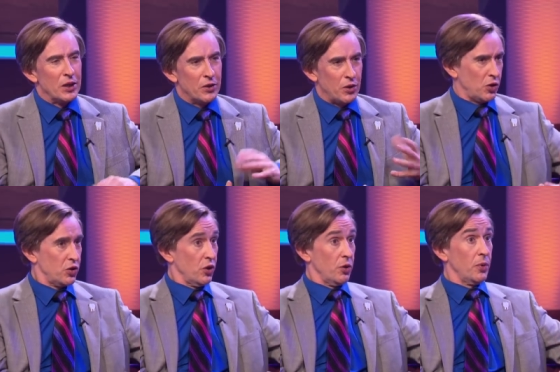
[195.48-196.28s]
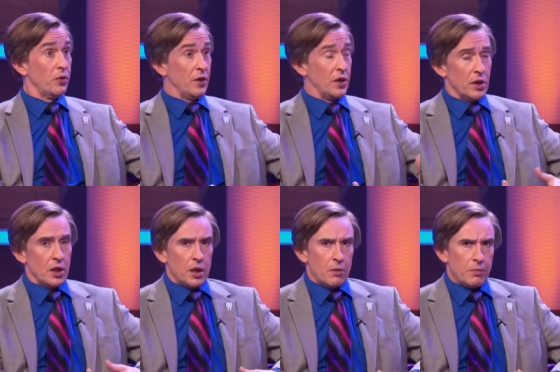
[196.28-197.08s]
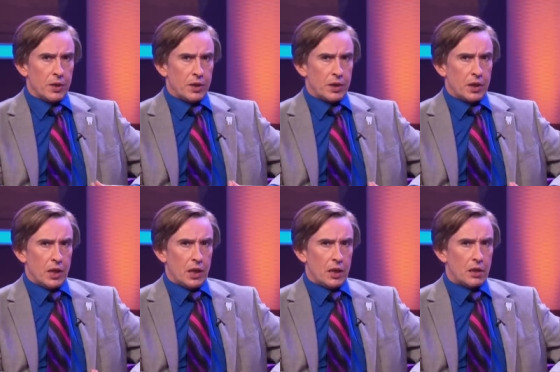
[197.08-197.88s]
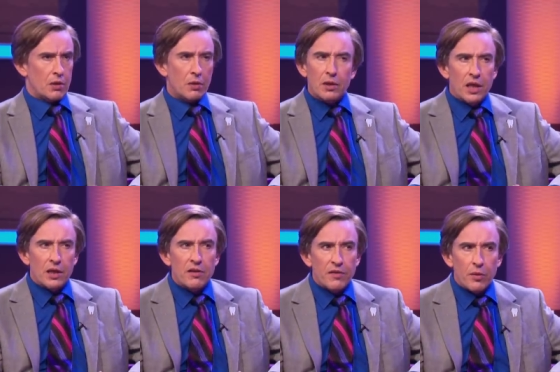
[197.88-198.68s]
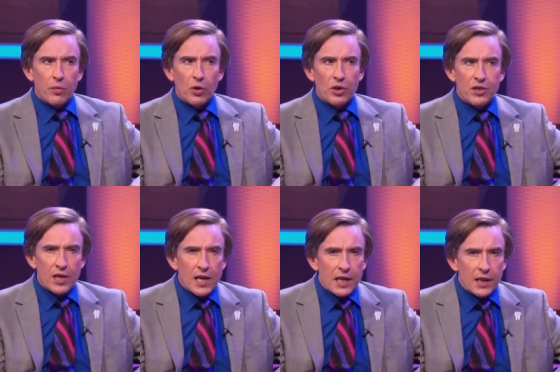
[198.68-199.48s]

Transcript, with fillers: your doctor or your boyfriend. But I totally identify with what you're saying.